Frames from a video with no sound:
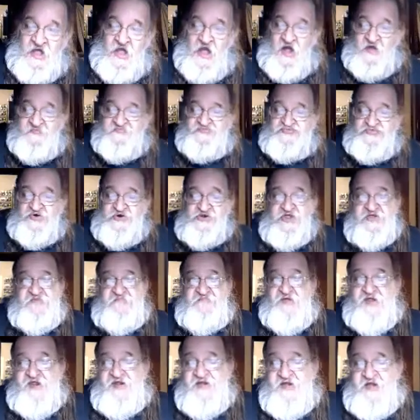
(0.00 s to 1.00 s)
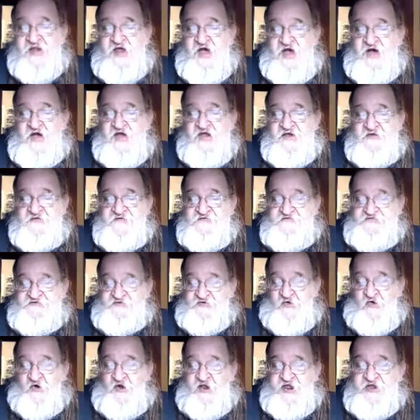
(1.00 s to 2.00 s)
I've really been
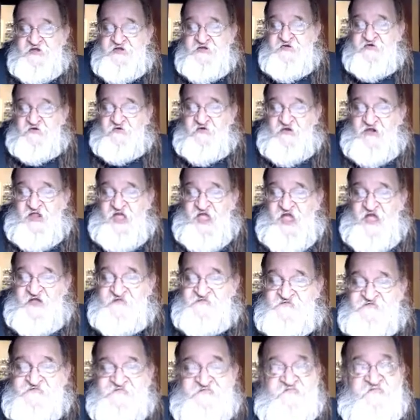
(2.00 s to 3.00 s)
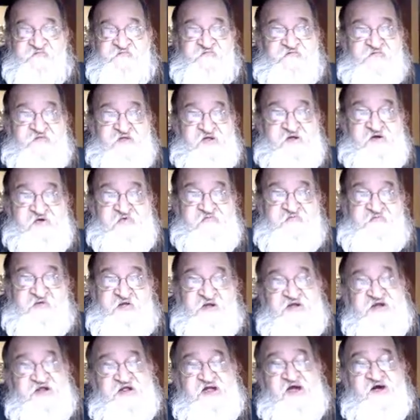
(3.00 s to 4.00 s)
enjoying your last few
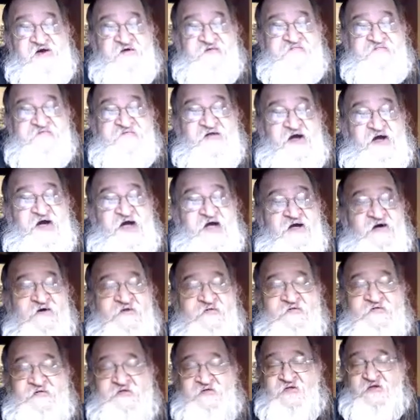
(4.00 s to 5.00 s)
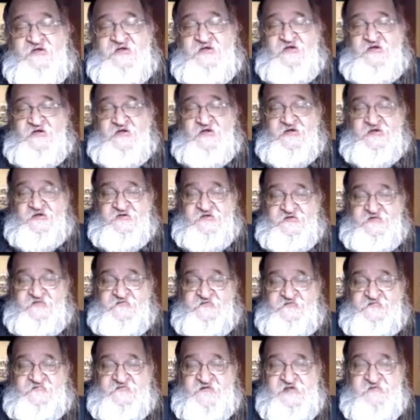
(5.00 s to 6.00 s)
videos, Kyle. You
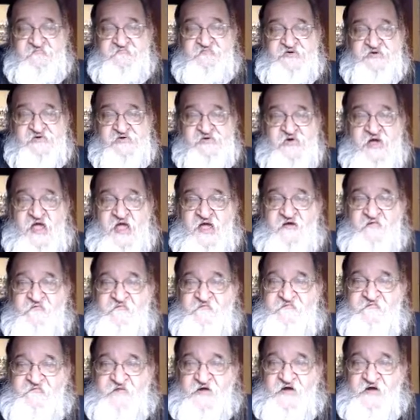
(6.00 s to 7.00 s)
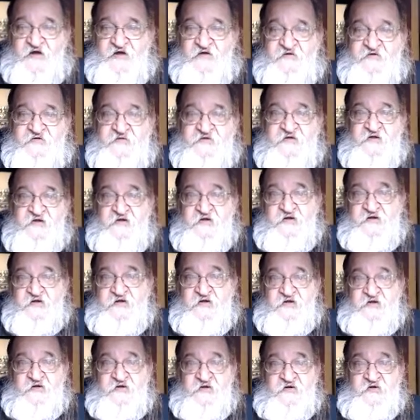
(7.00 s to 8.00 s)
seem to have
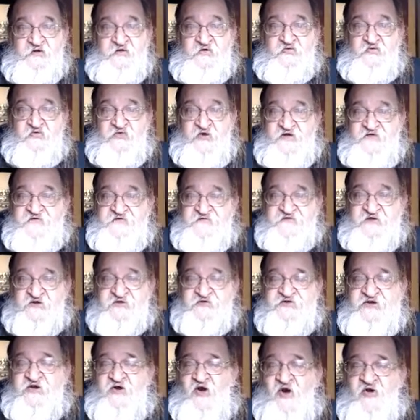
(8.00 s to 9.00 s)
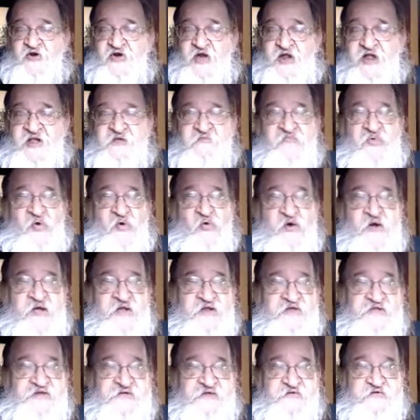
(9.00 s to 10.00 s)
reached a turning
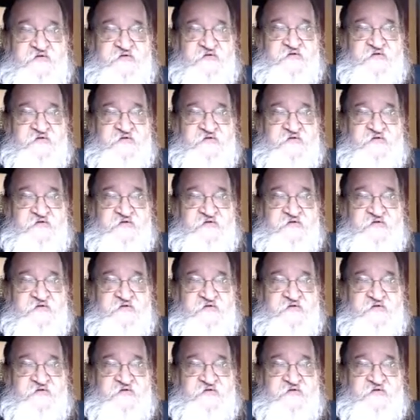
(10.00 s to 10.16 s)
point